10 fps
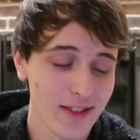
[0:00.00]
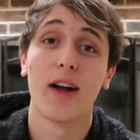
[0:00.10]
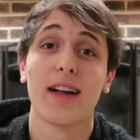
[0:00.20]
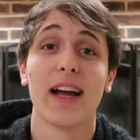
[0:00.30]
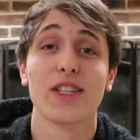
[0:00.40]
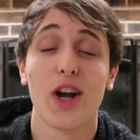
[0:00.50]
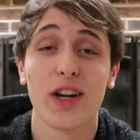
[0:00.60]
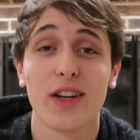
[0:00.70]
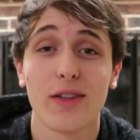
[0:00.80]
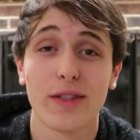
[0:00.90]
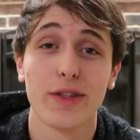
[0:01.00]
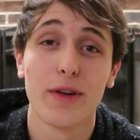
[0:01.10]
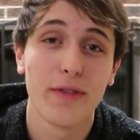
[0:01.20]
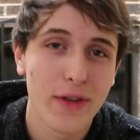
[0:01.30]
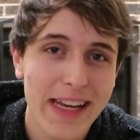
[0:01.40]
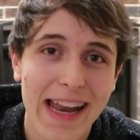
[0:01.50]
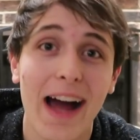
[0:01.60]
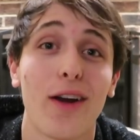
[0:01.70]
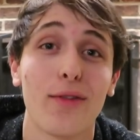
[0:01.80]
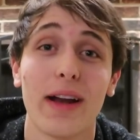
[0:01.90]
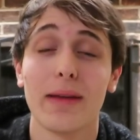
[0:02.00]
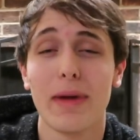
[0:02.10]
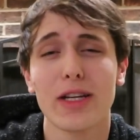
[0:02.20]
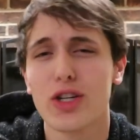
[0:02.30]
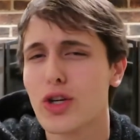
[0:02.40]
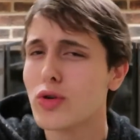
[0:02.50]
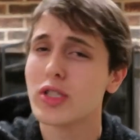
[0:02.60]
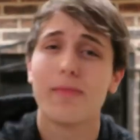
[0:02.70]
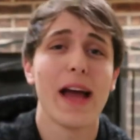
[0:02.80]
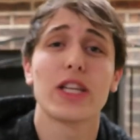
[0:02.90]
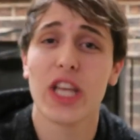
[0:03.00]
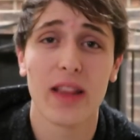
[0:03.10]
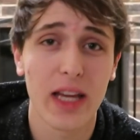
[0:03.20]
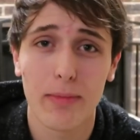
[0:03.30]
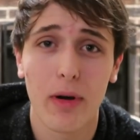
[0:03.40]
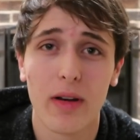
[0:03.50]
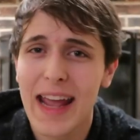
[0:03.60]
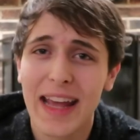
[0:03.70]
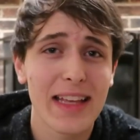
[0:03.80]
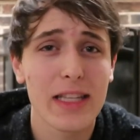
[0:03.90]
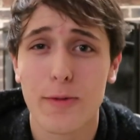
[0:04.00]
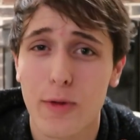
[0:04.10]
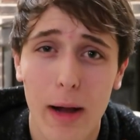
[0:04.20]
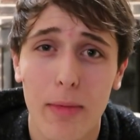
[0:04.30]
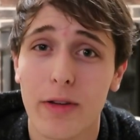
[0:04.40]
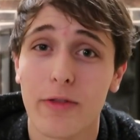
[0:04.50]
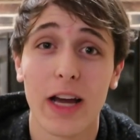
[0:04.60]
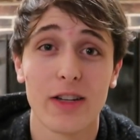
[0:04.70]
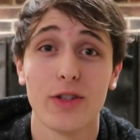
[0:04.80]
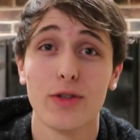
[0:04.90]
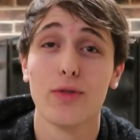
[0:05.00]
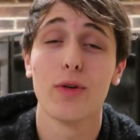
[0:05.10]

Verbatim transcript: All right, guys, you already know what to do. If you did not already, make sure to go smash that like button, hit that subscribe button if you guys are new,